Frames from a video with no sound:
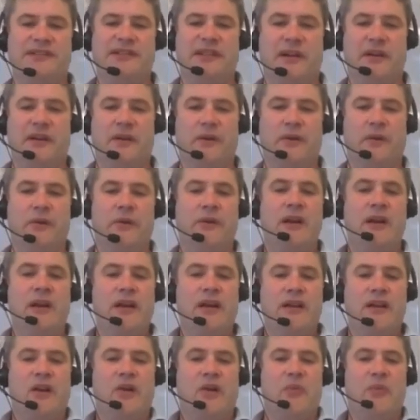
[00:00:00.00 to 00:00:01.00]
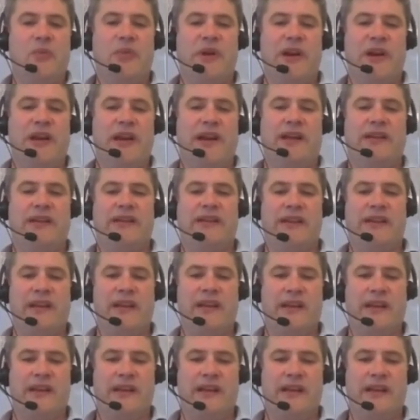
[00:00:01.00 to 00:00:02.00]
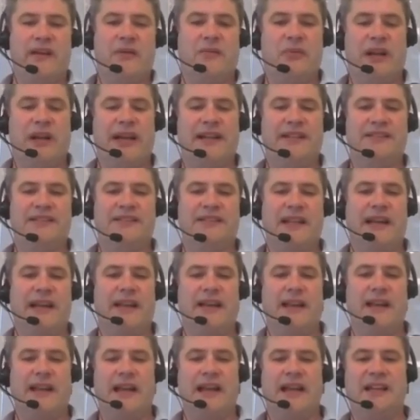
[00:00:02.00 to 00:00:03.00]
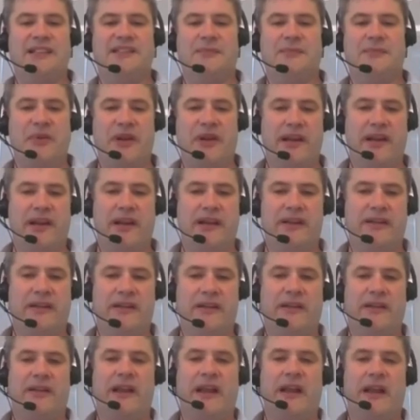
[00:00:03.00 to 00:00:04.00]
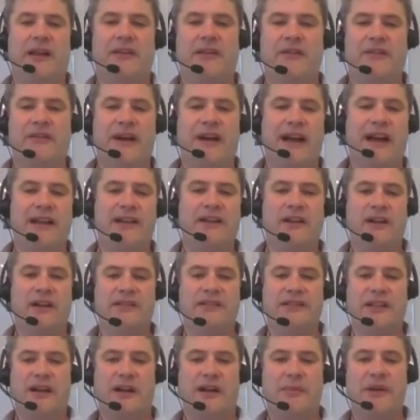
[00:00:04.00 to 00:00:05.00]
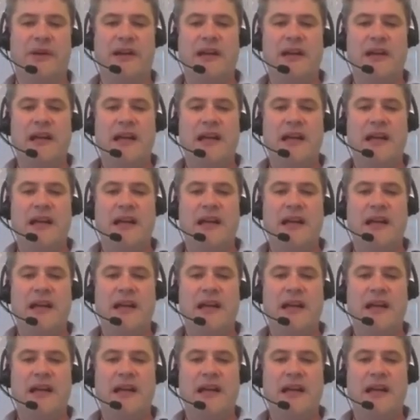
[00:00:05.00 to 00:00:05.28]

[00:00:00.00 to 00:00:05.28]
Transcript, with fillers: So you know, be it the complaints get less, be it that the, the value goes up.